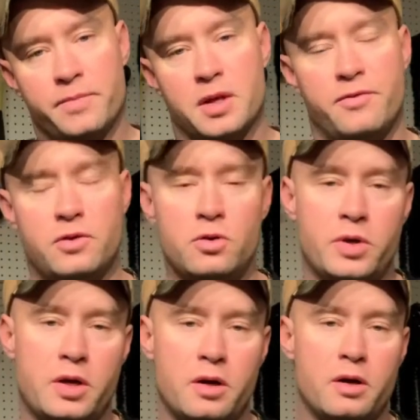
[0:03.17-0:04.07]
If you're new
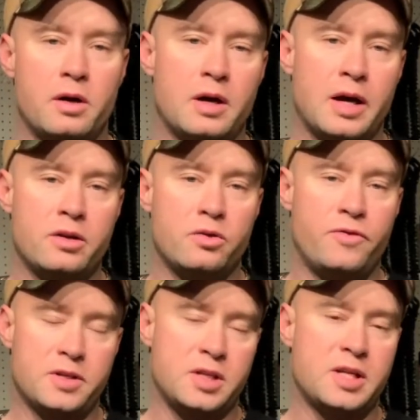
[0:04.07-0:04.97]
here, I do
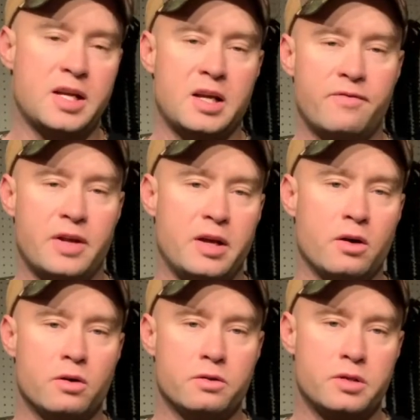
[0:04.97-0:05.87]
fishing technique
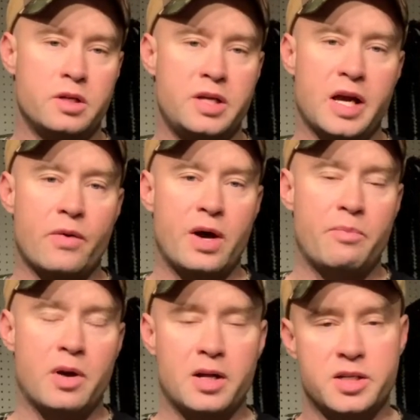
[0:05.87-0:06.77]
videos,
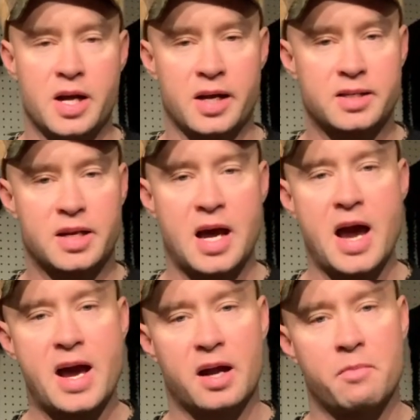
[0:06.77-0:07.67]
DIY projects,
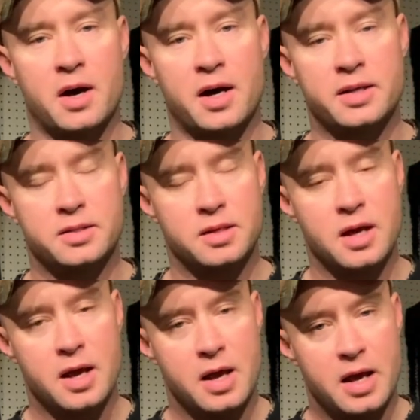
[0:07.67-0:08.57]
kayak mods,
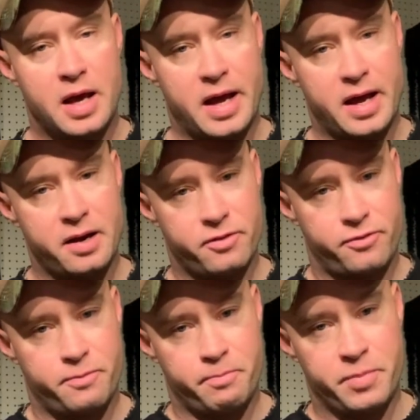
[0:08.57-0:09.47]
and
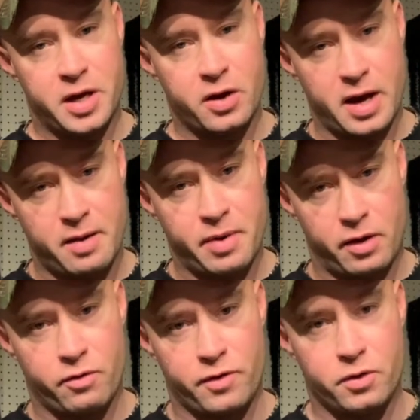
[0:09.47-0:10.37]
gear and bait
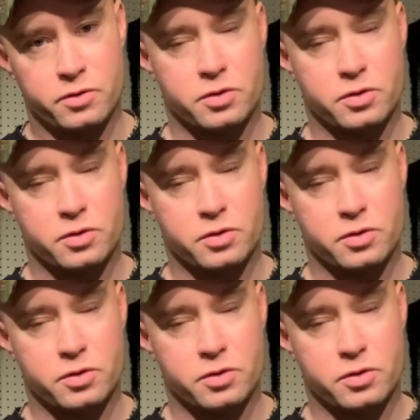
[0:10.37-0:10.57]
reviews.